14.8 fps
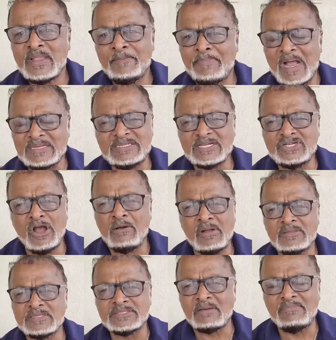Pass the job
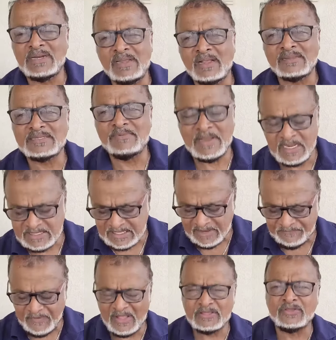on to somebody else because
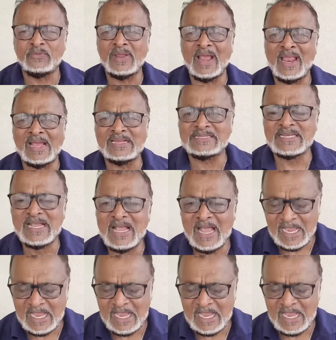he failed to realize